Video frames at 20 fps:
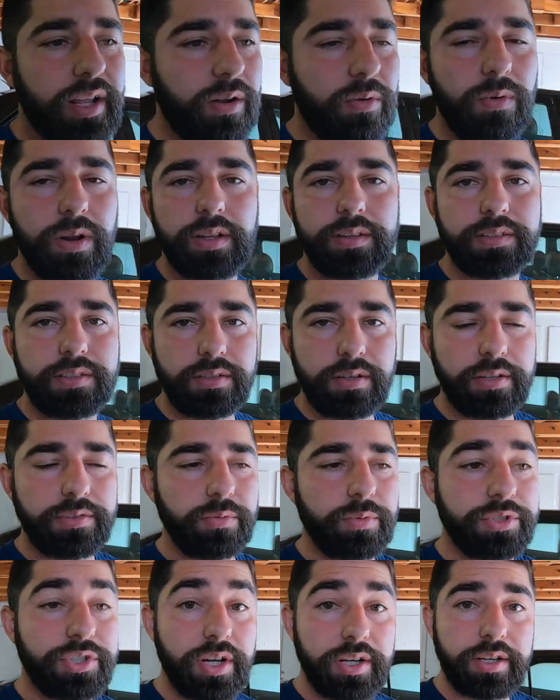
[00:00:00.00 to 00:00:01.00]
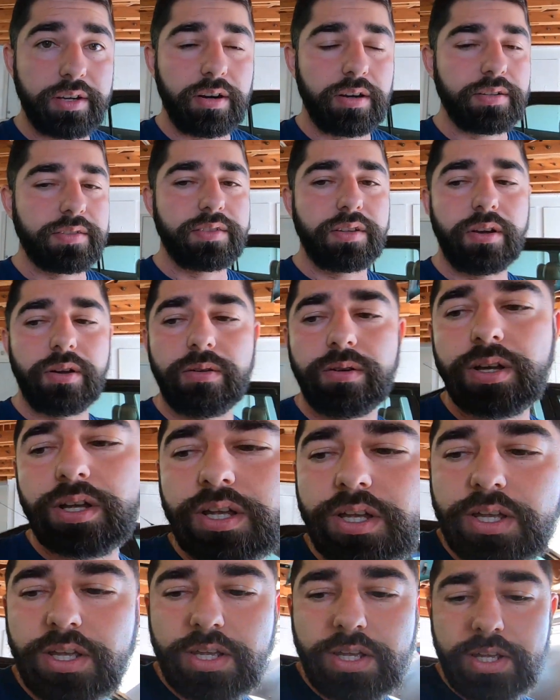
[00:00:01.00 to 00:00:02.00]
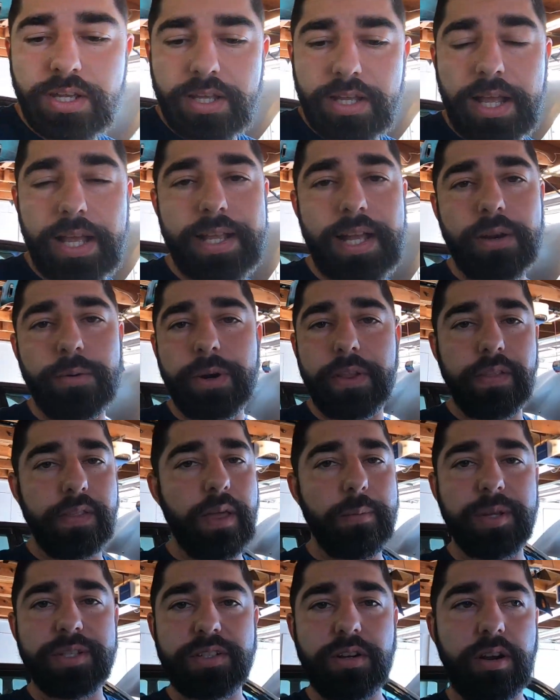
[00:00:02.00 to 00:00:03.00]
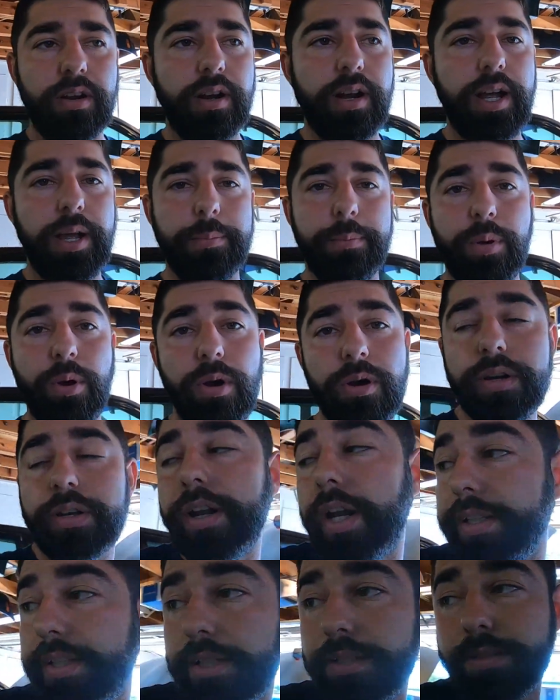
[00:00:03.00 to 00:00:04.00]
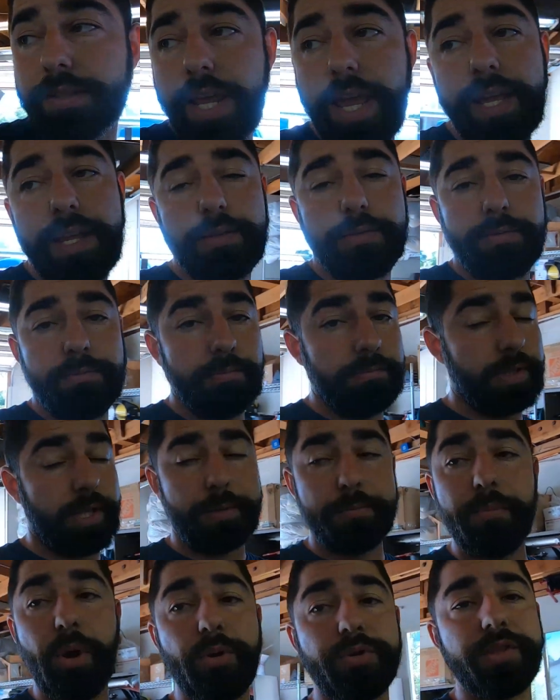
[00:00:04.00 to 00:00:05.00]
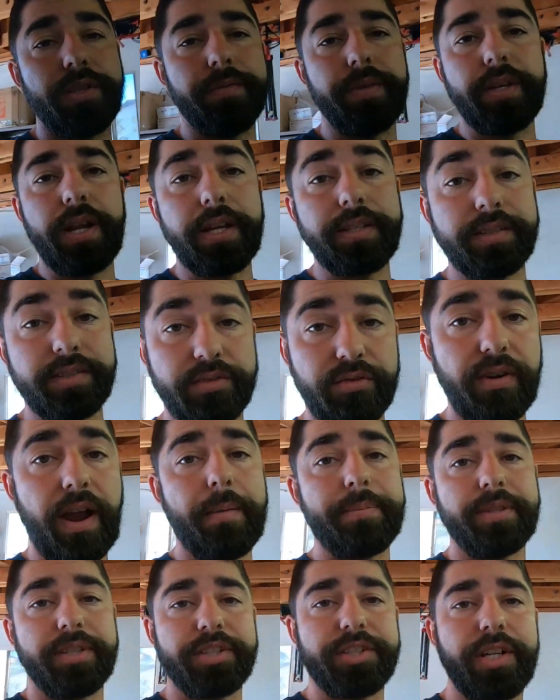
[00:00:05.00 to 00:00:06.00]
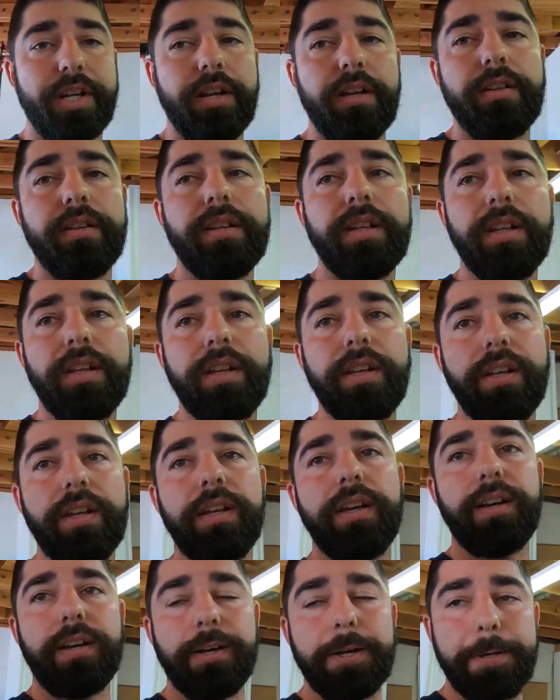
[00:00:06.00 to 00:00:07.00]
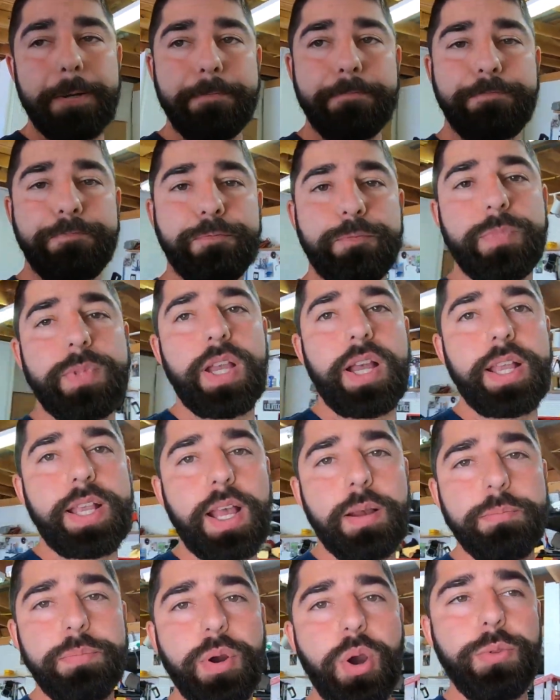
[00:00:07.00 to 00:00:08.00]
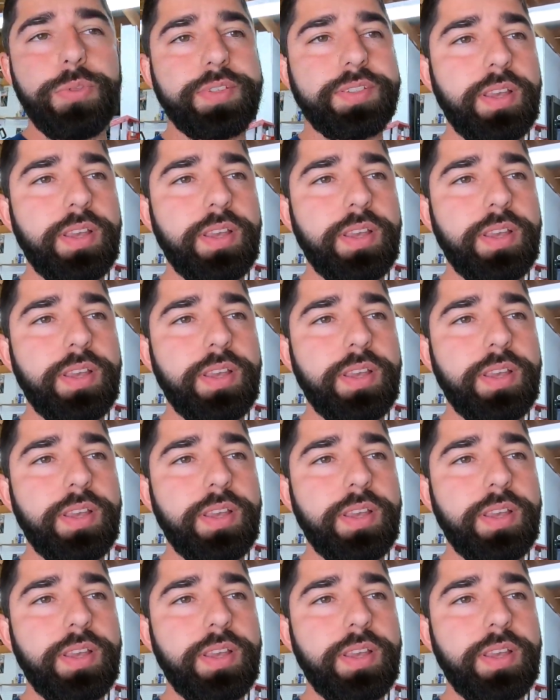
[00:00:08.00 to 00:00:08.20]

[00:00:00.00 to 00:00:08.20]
and I don't want it to turn into a junkyard. So I got rid of the Lemons car. I did take like most of it. I scrapped the shell. I got both